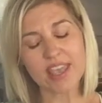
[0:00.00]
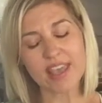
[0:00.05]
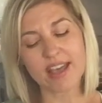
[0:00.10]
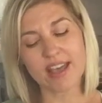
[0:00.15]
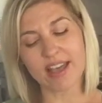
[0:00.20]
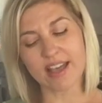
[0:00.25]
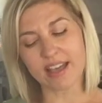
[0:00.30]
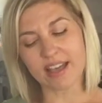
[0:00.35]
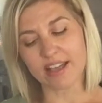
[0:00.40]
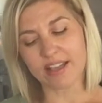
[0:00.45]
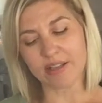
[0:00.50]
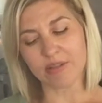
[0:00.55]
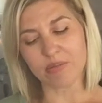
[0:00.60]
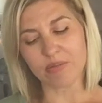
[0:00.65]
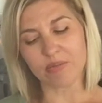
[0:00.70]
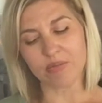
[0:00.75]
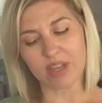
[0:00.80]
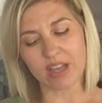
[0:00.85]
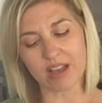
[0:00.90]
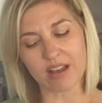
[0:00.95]

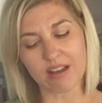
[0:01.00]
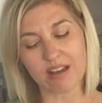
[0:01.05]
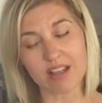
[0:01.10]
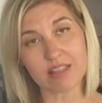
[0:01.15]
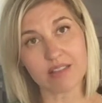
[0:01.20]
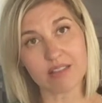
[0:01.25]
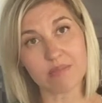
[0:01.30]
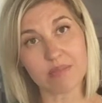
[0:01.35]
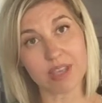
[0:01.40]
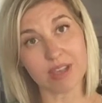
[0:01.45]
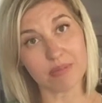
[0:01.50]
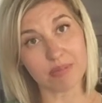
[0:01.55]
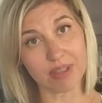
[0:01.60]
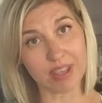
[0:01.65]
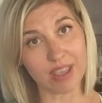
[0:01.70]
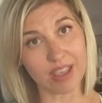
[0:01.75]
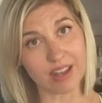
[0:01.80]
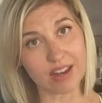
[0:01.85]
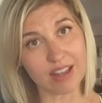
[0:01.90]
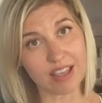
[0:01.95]
On the meal
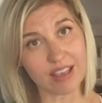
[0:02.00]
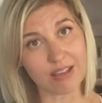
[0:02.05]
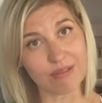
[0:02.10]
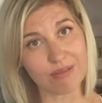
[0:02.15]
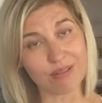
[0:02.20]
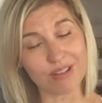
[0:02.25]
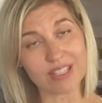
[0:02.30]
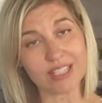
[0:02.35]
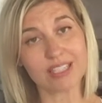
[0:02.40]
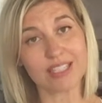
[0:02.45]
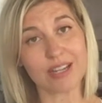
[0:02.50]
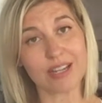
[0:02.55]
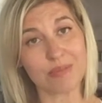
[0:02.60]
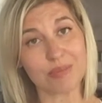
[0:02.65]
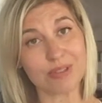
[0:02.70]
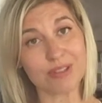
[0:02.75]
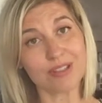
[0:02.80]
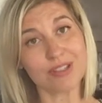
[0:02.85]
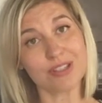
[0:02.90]
plan, it was doubled,